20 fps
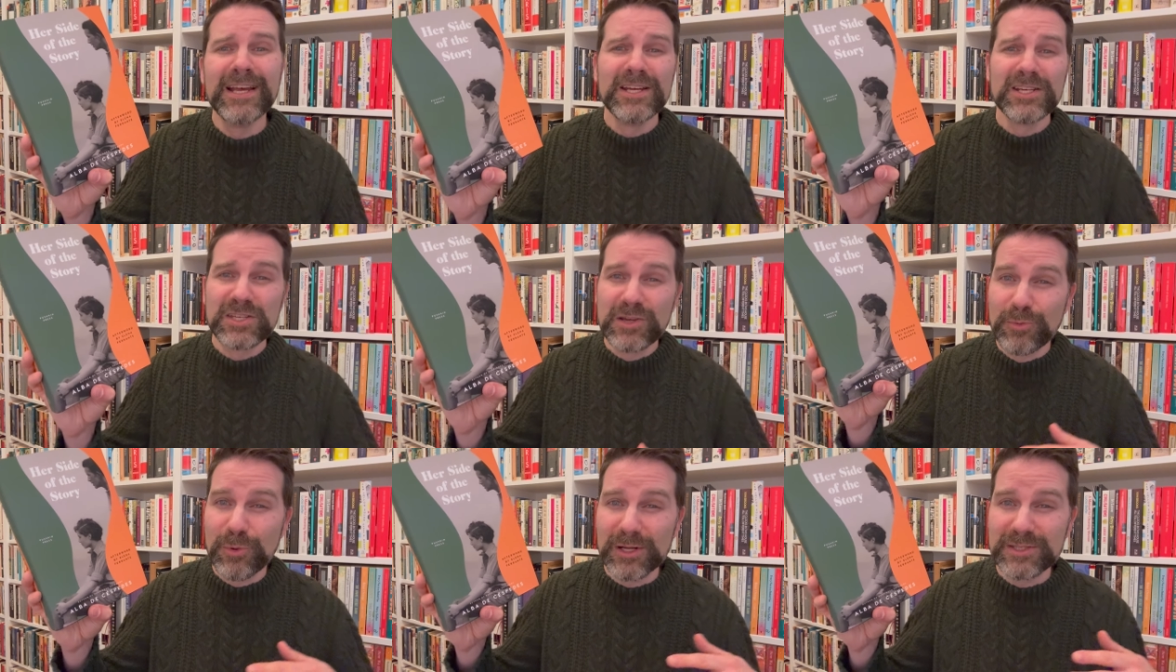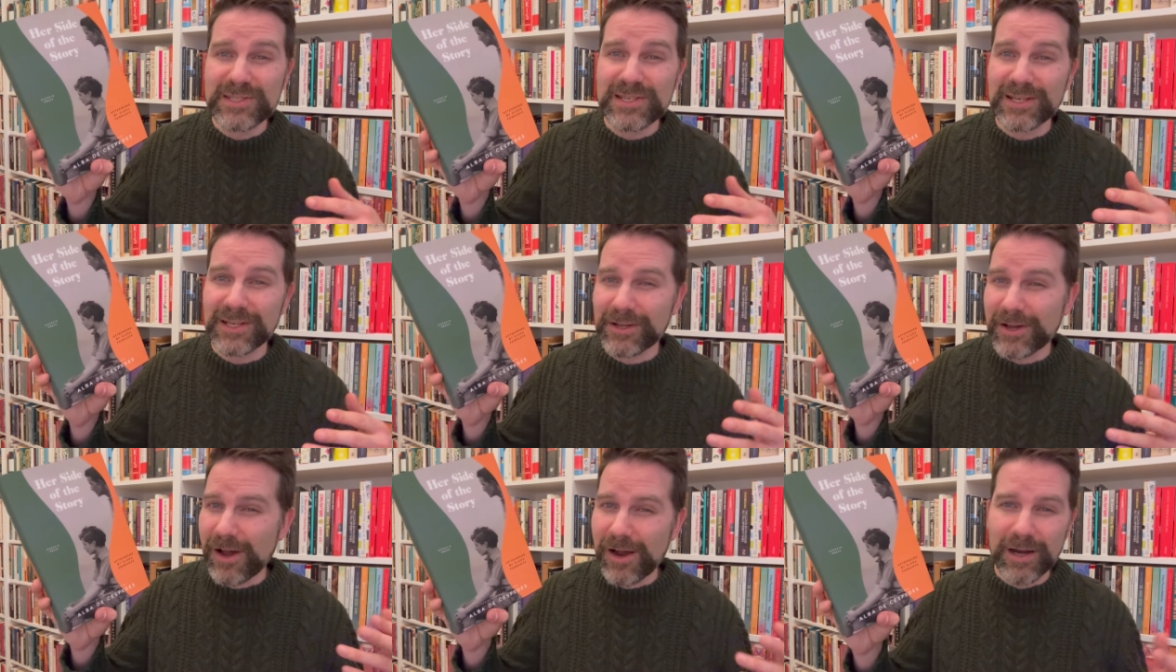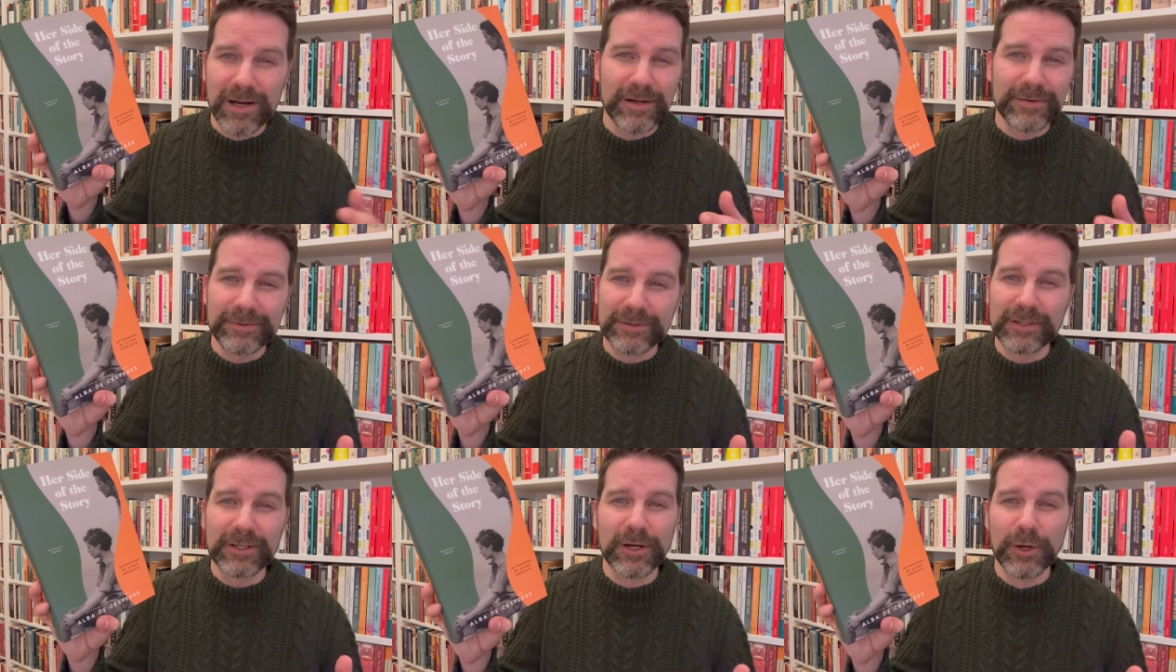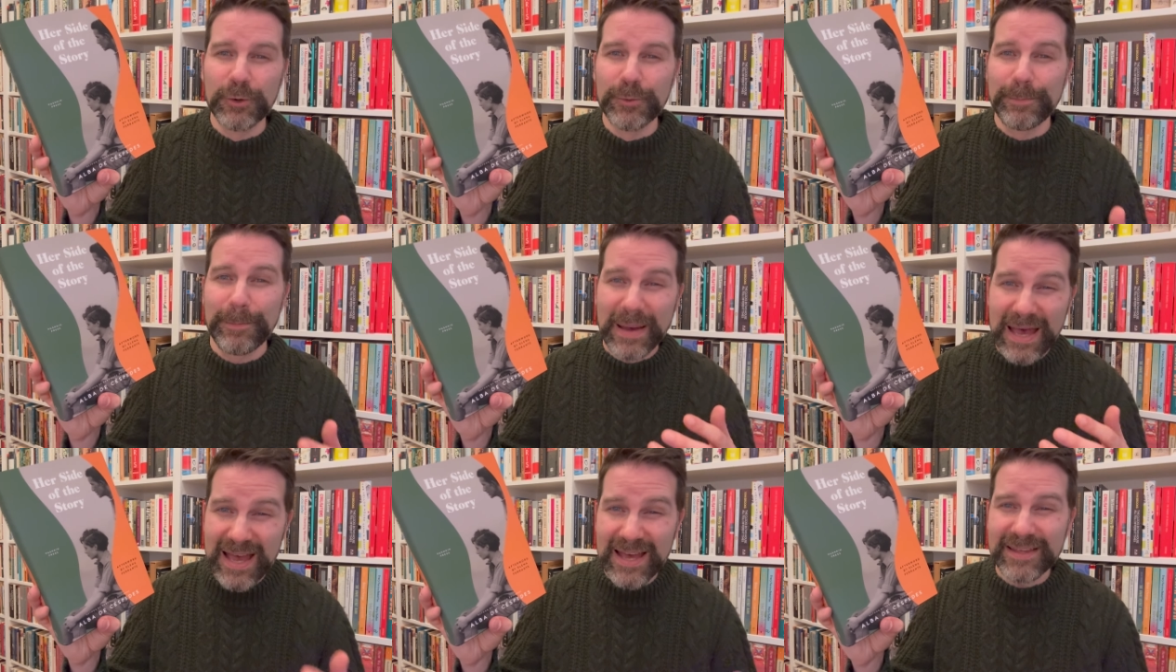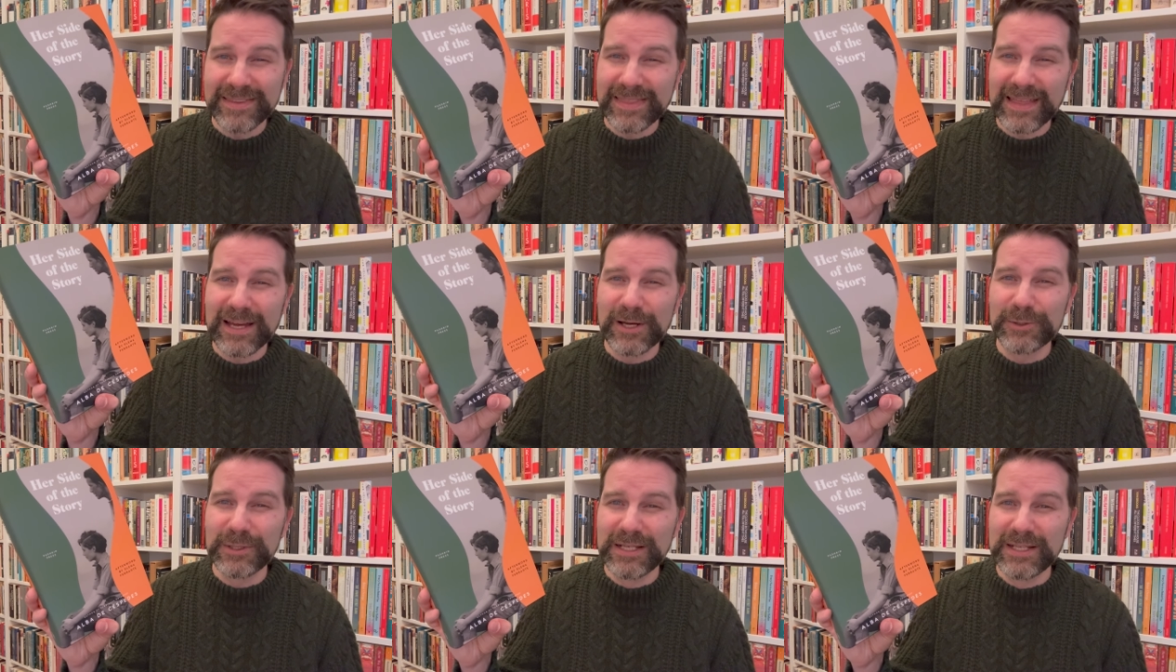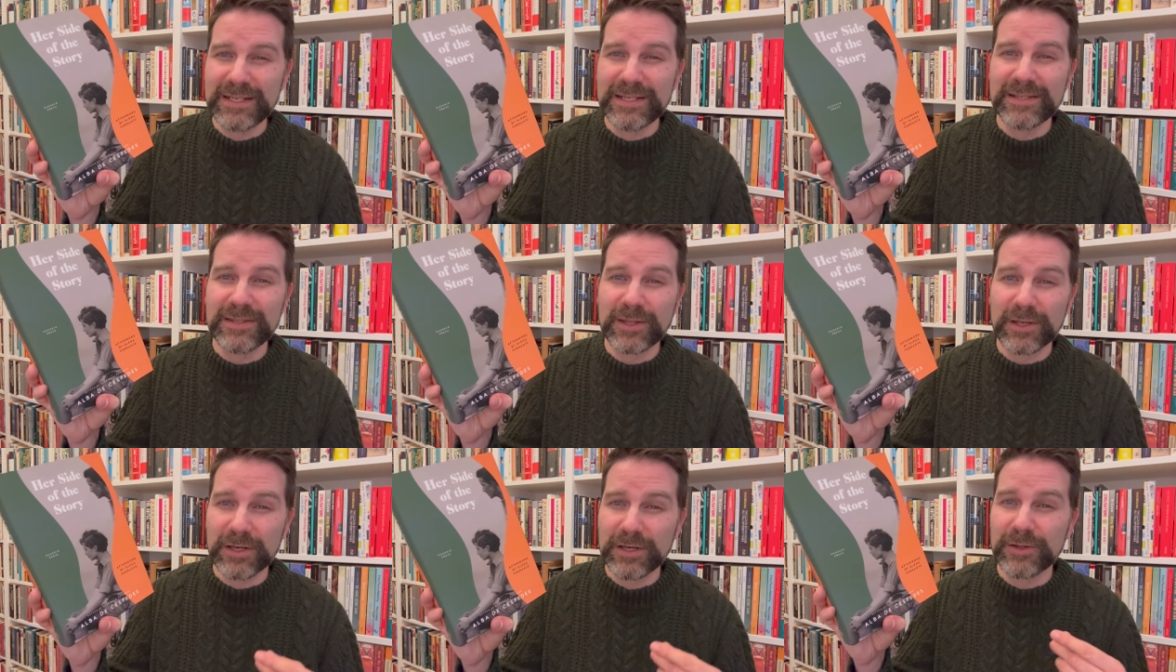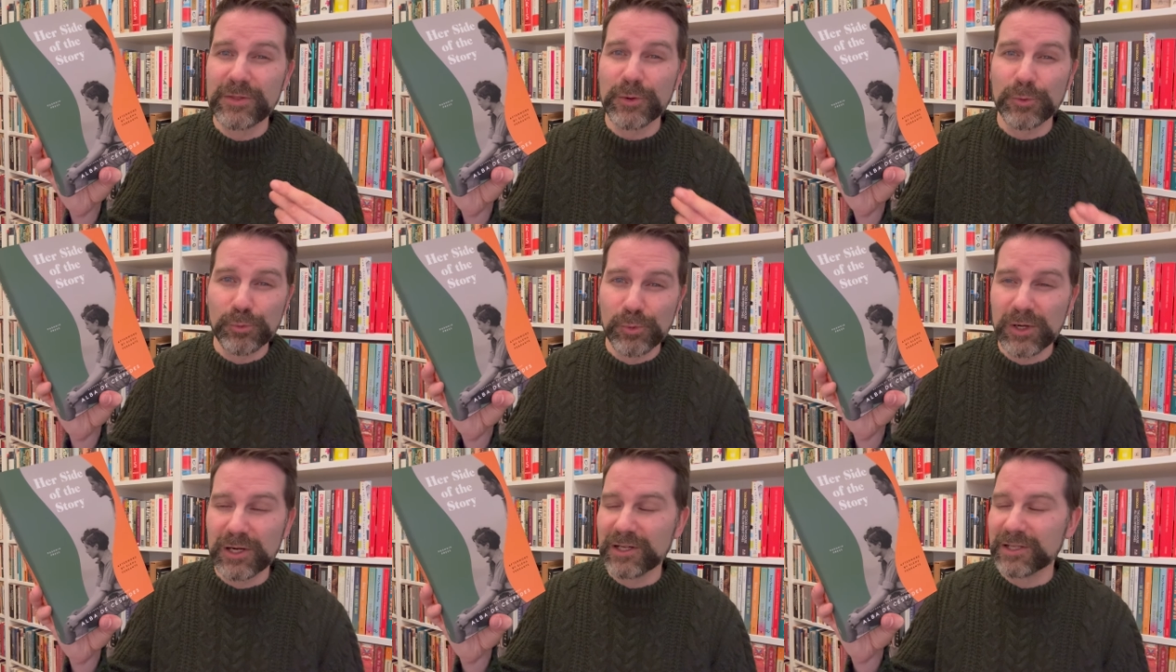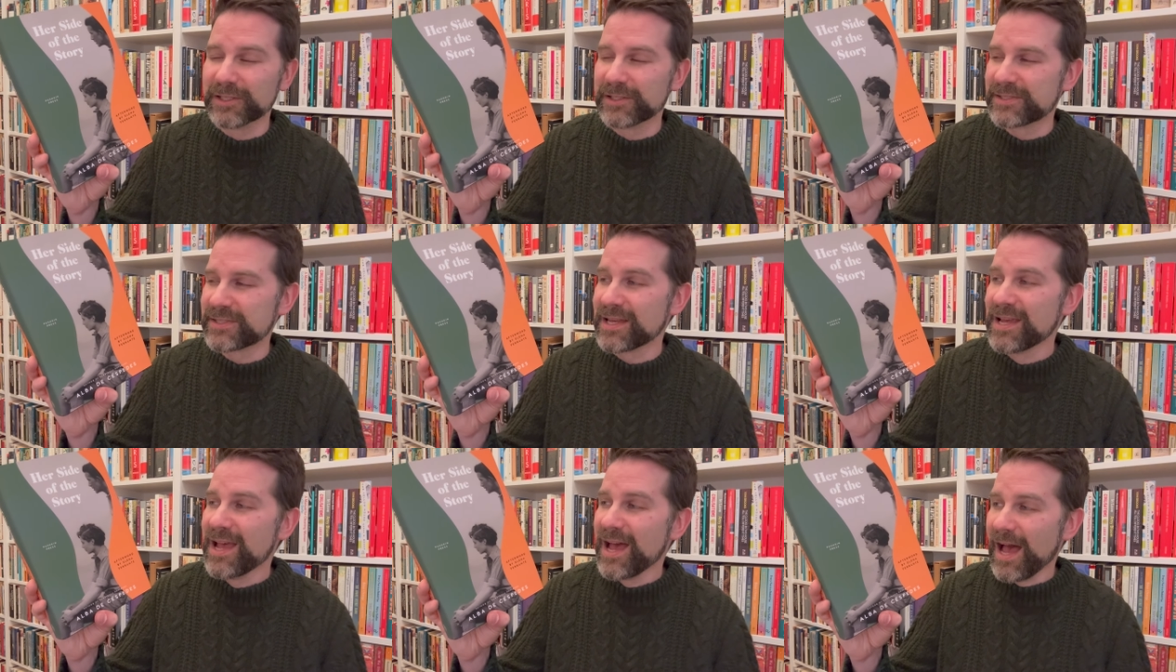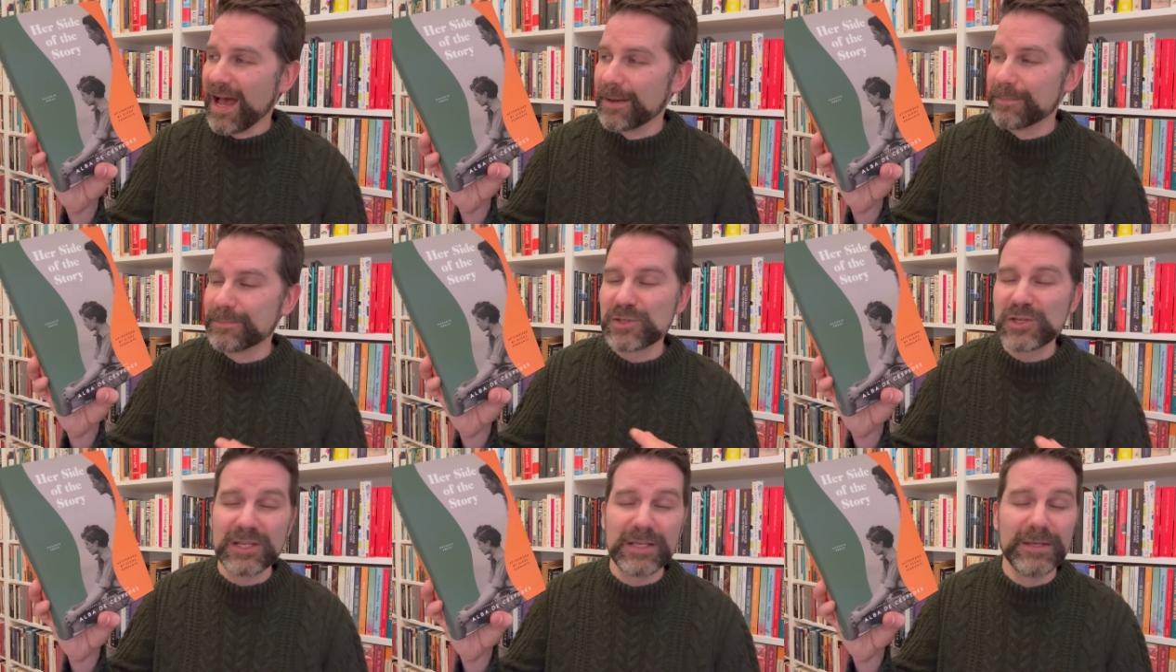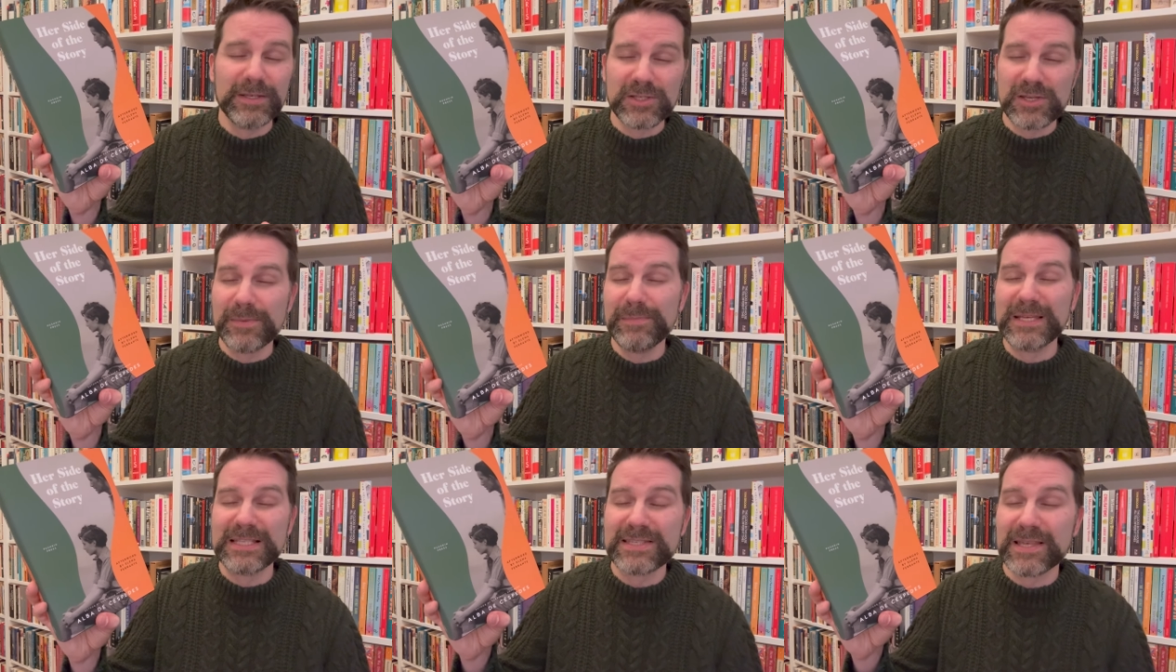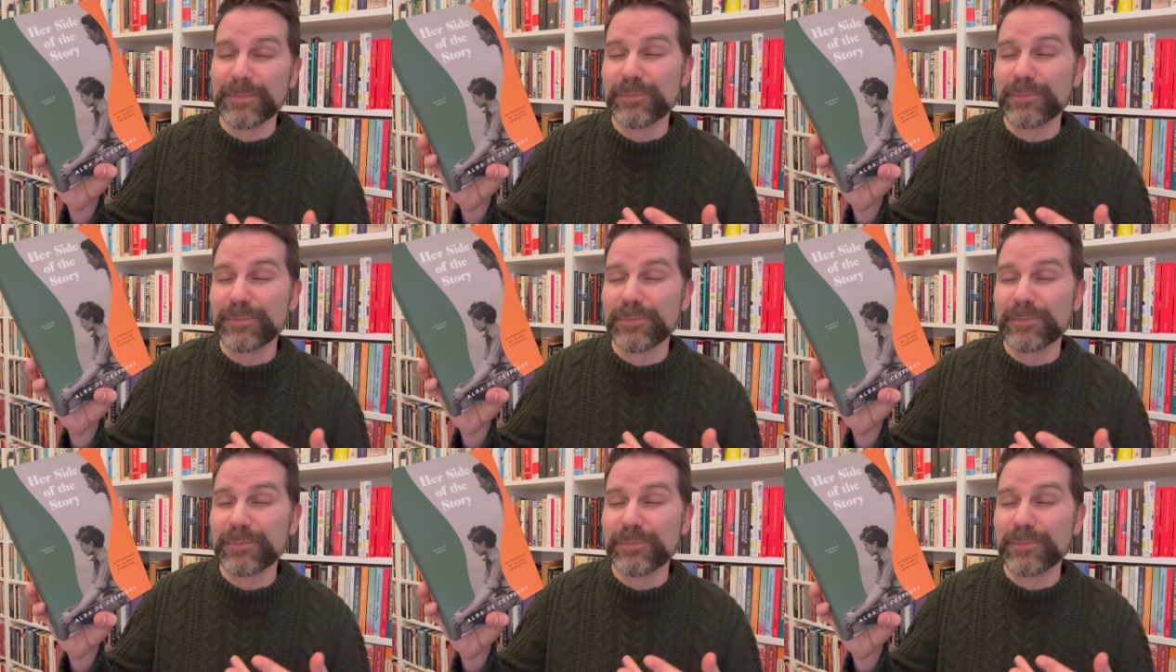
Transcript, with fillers: She wants to carve her own path out in the, the world. Um, she, she meets a